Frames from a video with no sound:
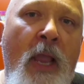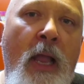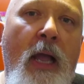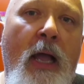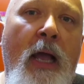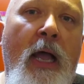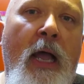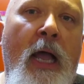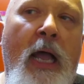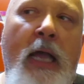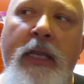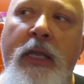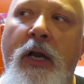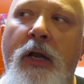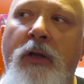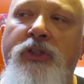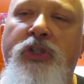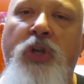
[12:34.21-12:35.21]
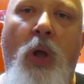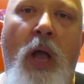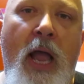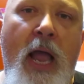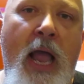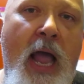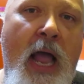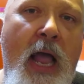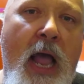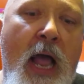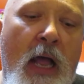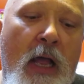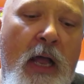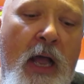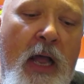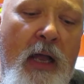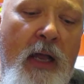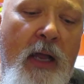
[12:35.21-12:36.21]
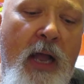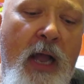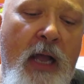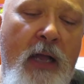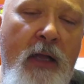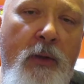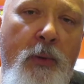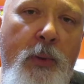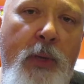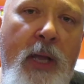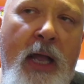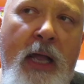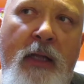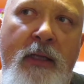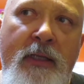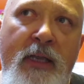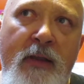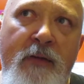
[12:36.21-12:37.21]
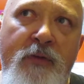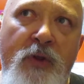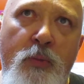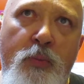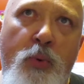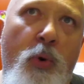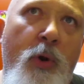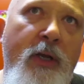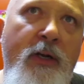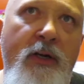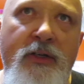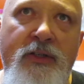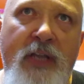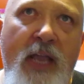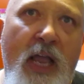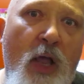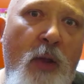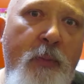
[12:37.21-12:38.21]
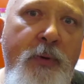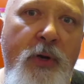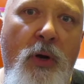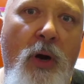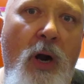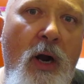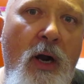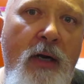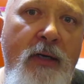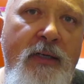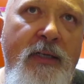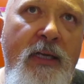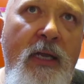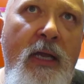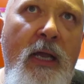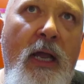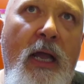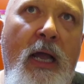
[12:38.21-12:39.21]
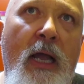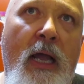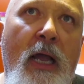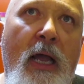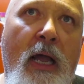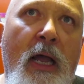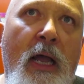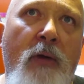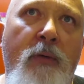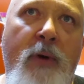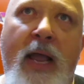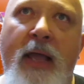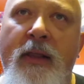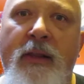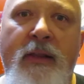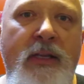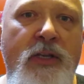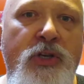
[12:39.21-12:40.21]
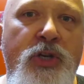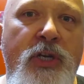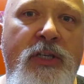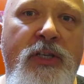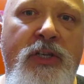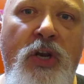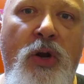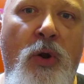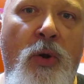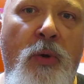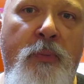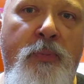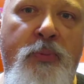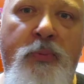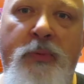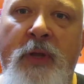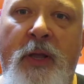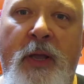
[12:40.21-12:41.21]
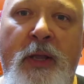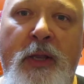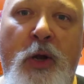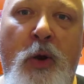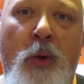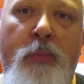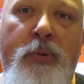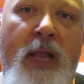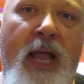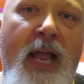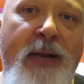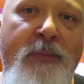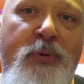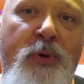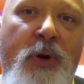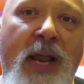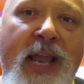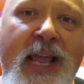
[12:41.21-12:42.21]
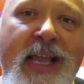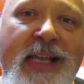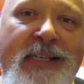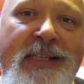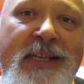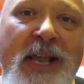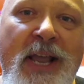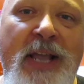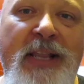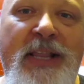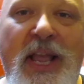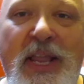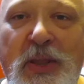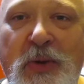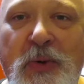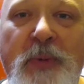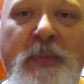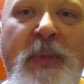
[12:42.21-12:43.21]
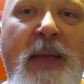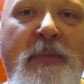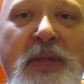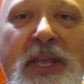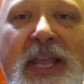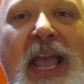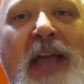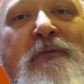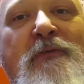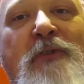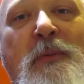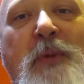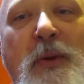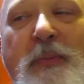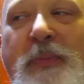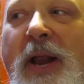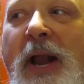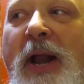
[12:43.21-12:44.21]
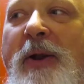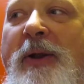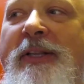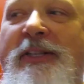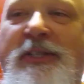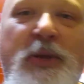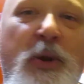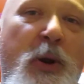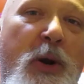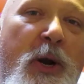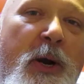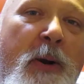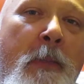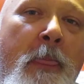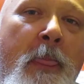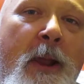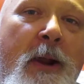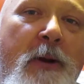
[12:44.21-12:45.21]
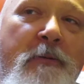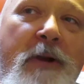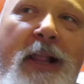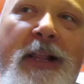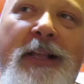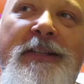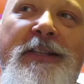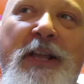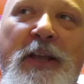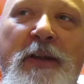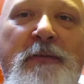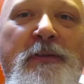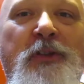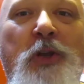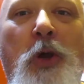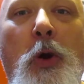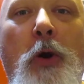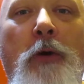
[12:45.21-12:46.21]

So I'll give you pointers to help your art rather than just blind praise that you would maybe get from your parents or relatives or